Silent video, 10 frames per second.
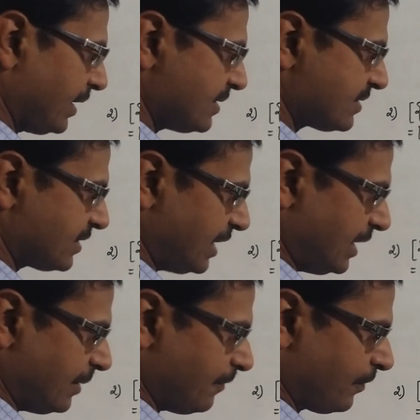is
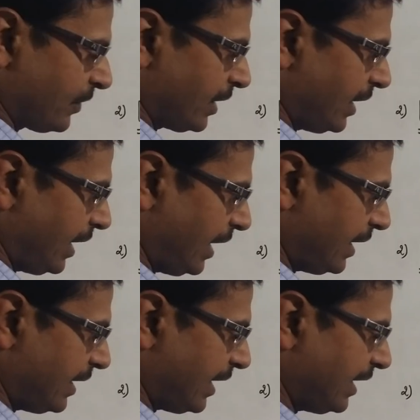3
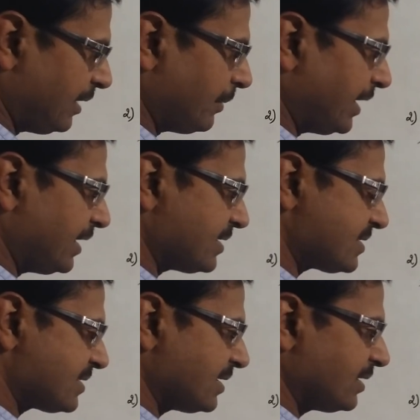and 9
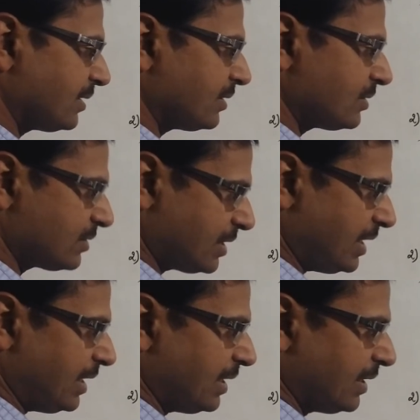minus
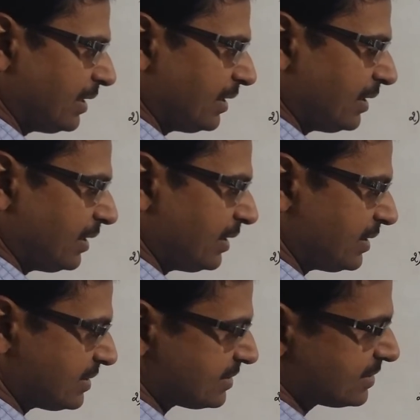3
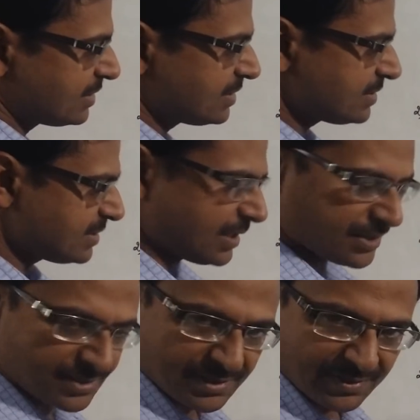is
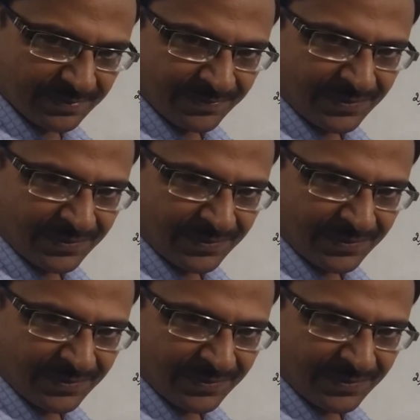6.